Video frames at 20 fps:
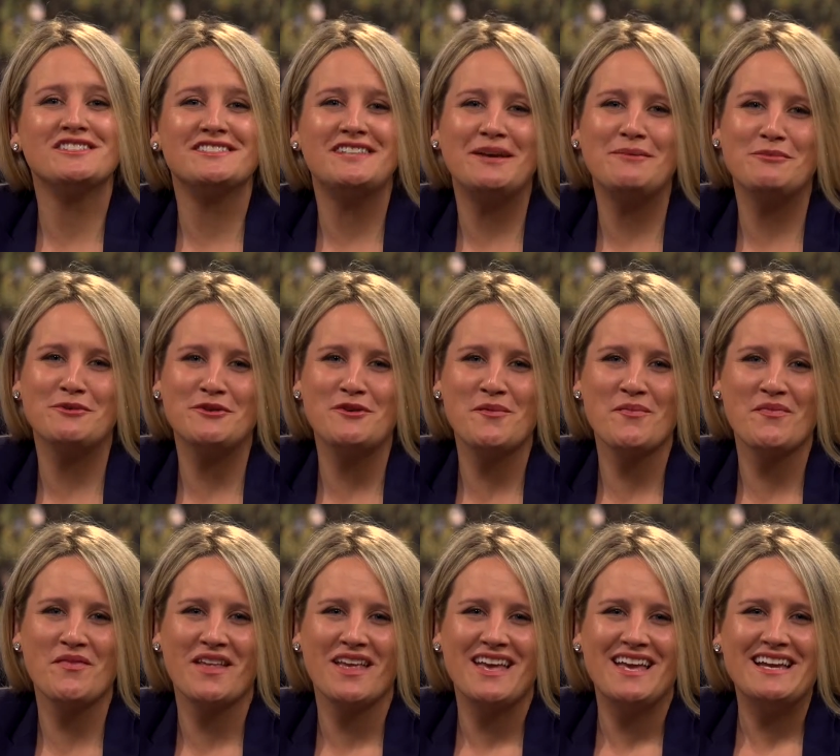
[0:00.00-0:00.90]
April.
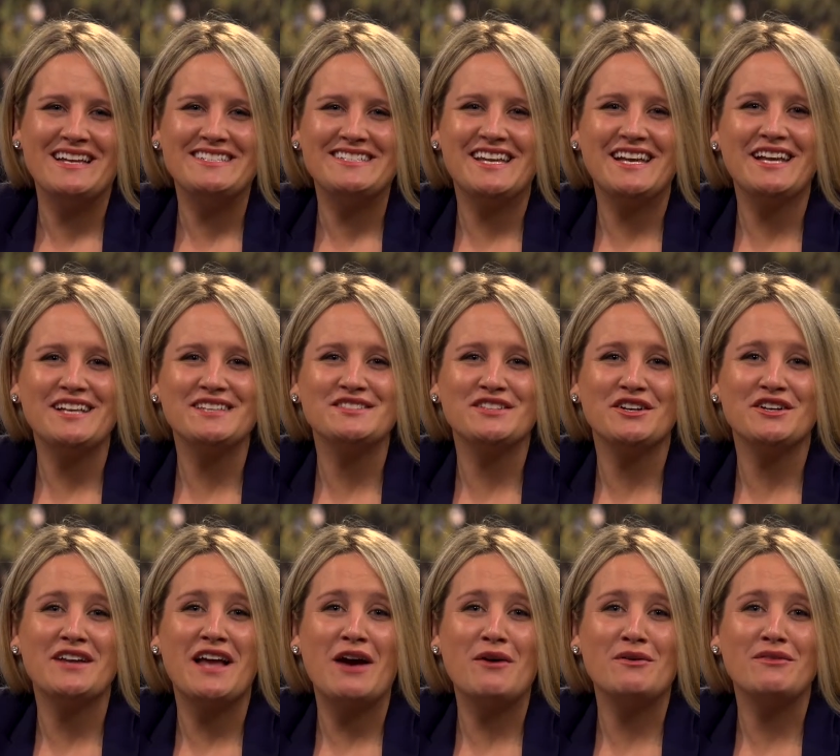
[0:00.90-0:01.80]
Tickets are
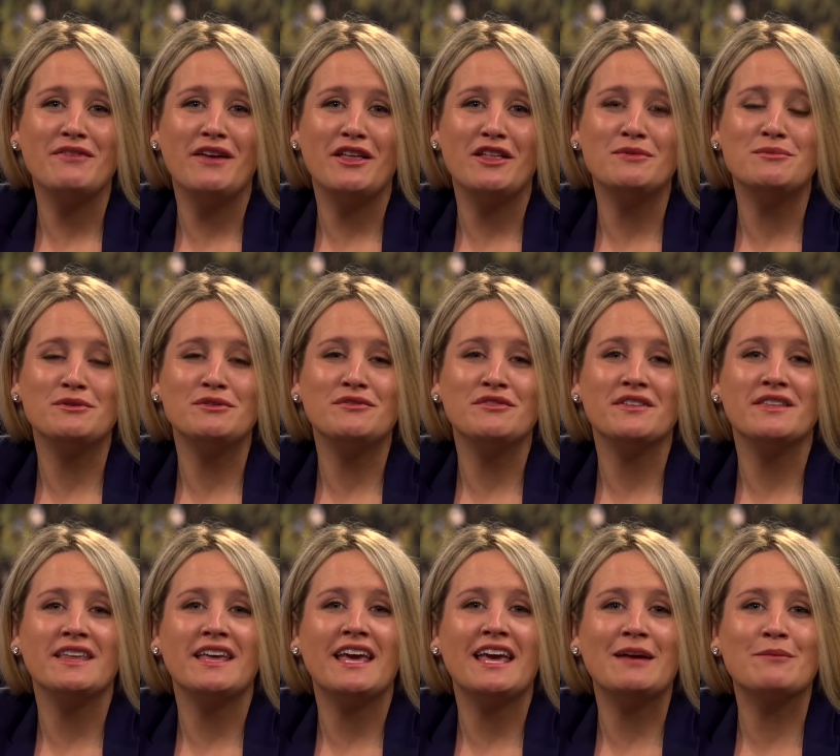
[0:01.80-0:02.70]
now available for
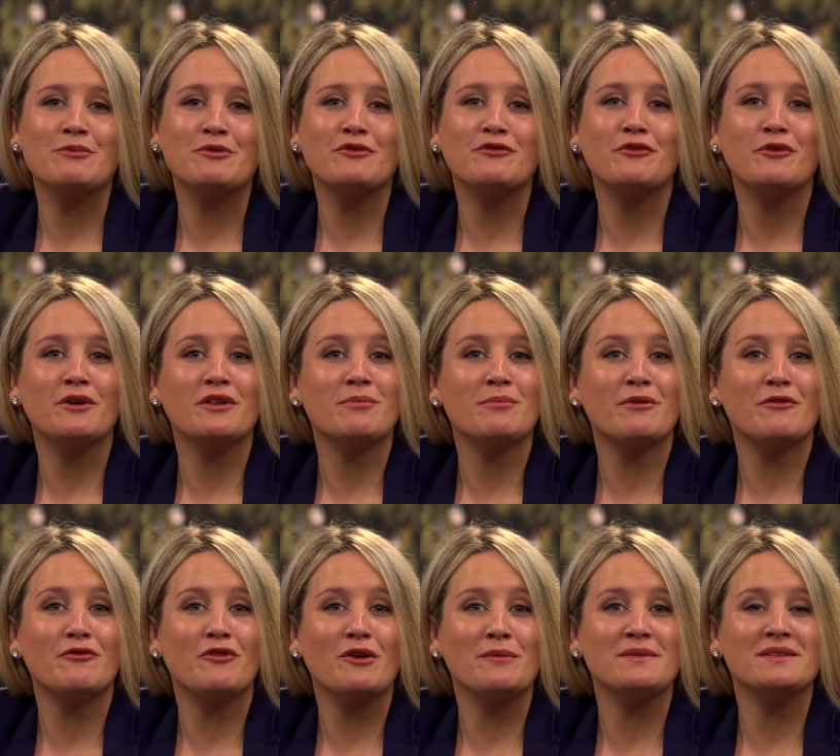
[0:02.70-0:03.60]
the April 4th
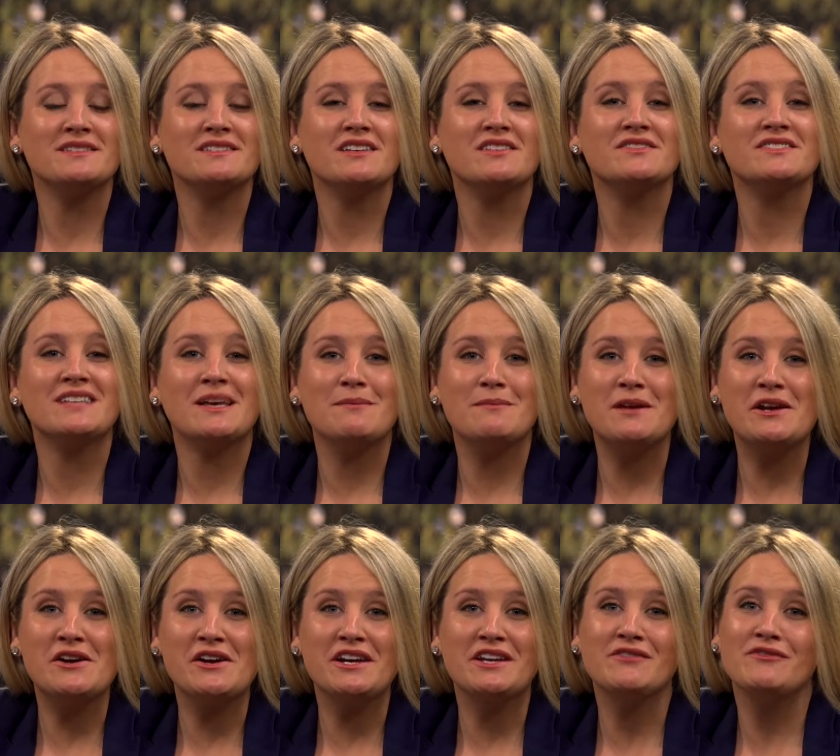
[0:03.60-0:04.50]
performance of
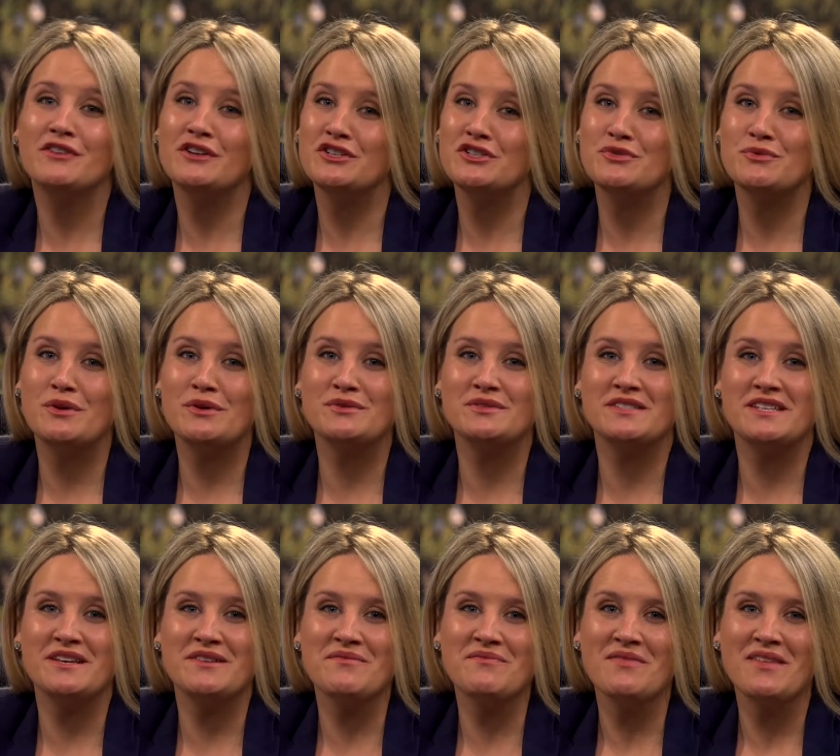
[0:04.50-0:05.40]
Siberian
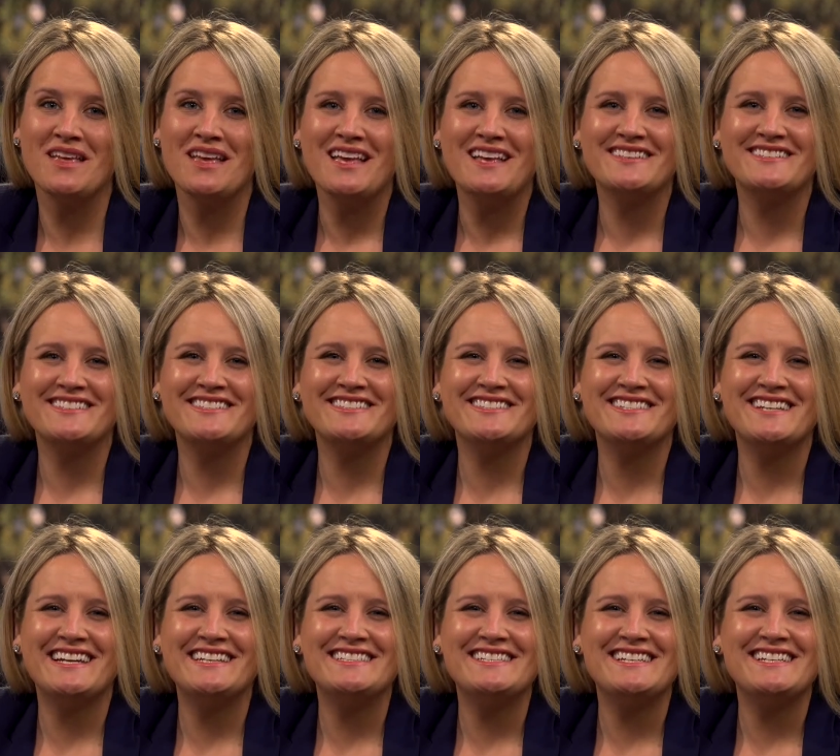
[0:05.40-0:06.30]
Virtuosi. Since
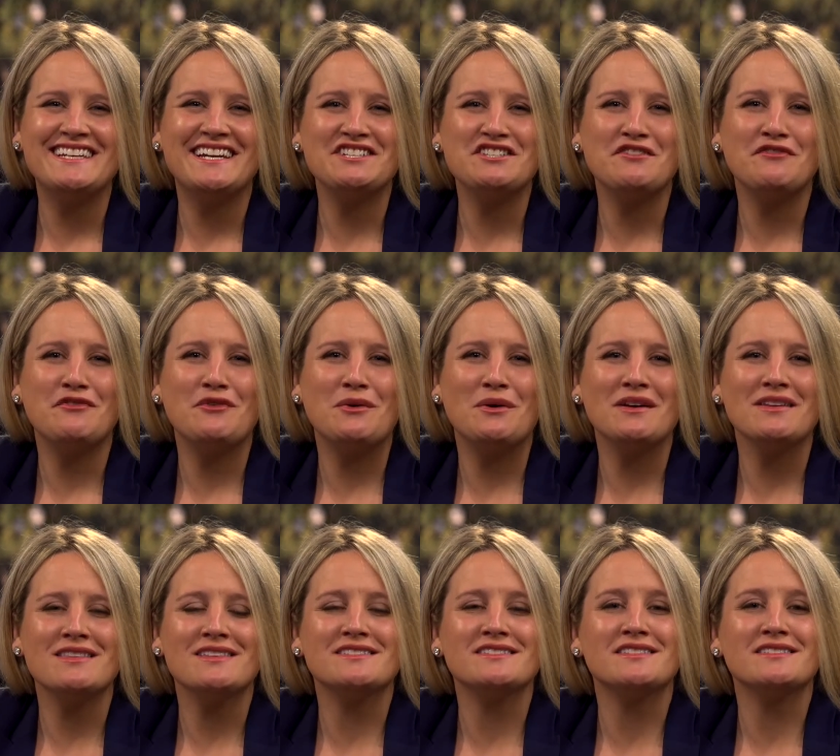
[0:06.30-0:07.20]
1994,
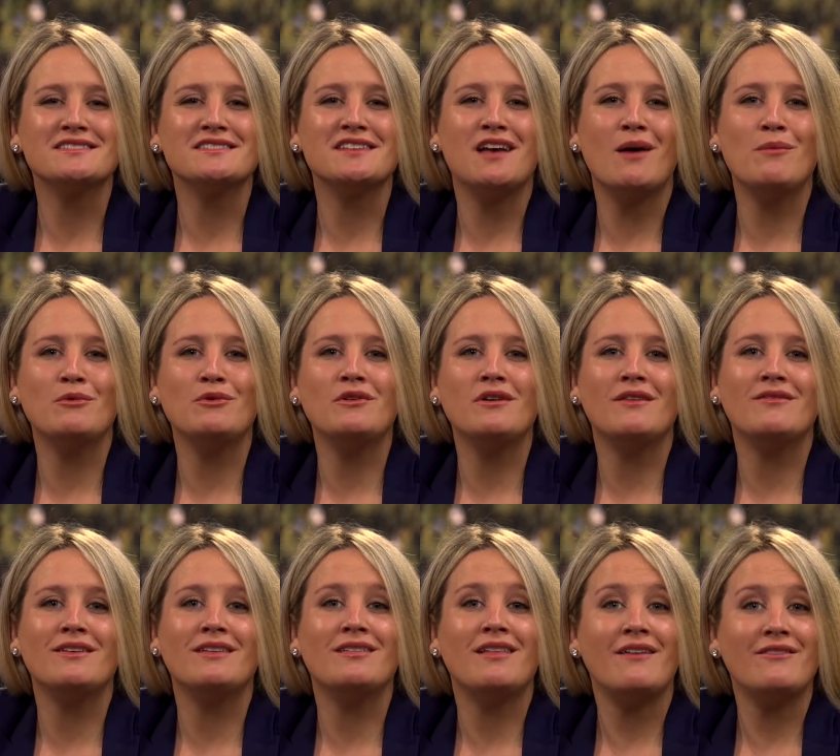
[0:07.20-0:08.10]
this ensemble of
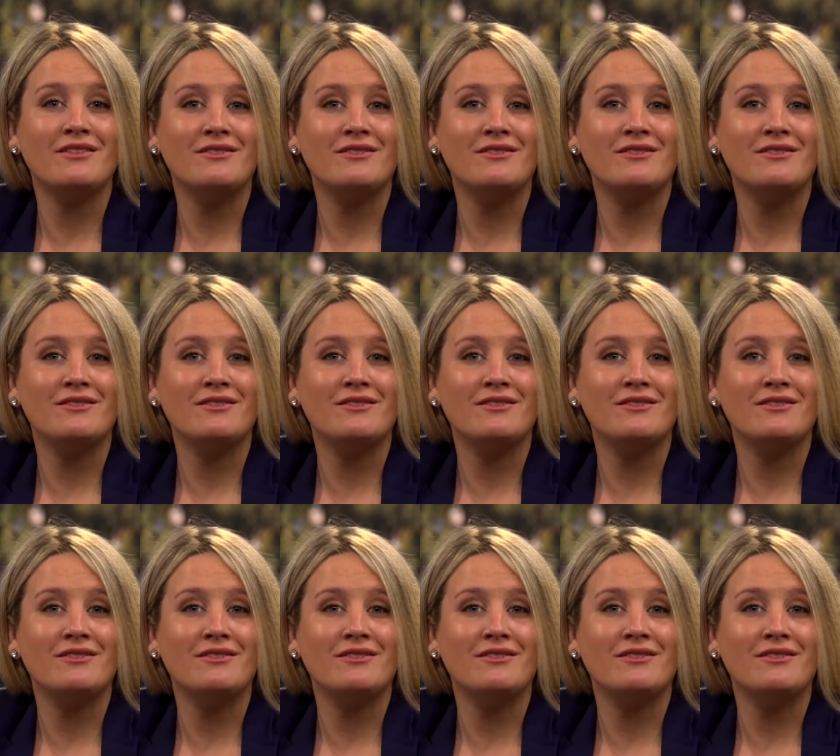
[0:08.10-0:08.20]
11